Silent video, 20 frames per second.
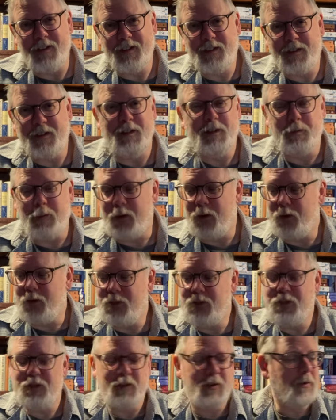this
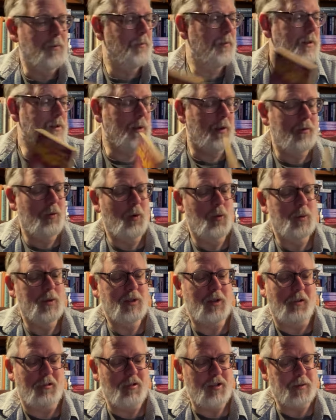belongs to. So I've
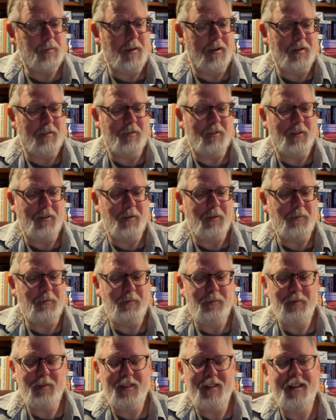always got respect for that.
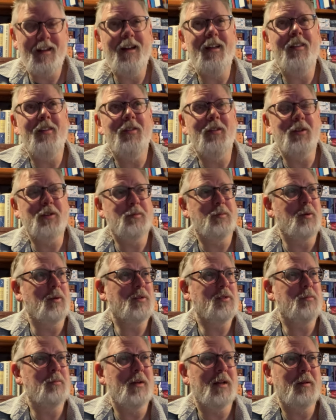And those
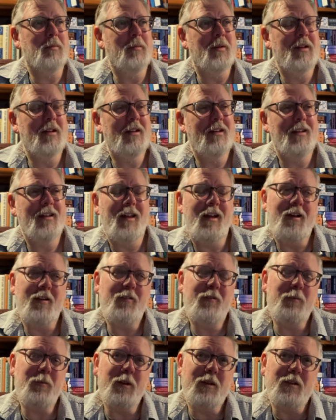books make me
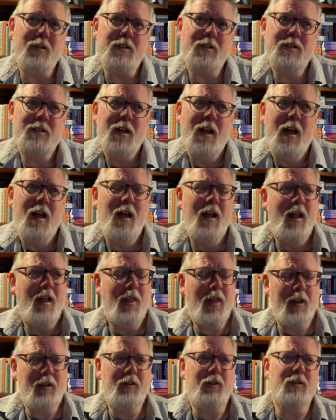laugh because
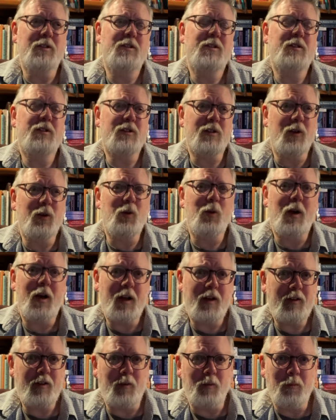they're just so
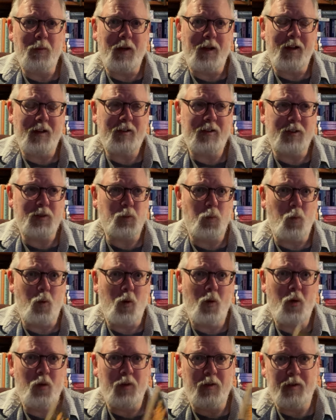action-packed. It's
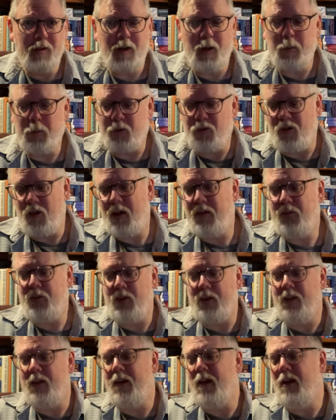one chapter
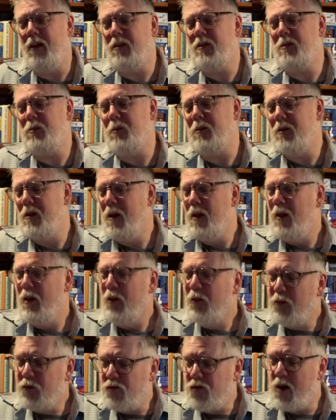after the next with
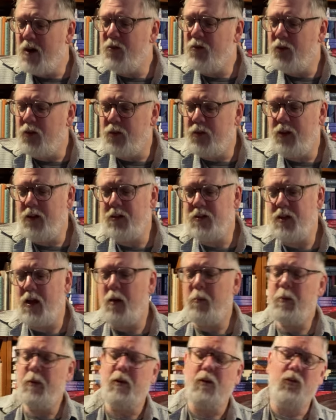dreadful things
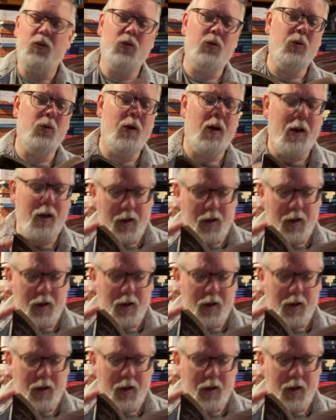happening to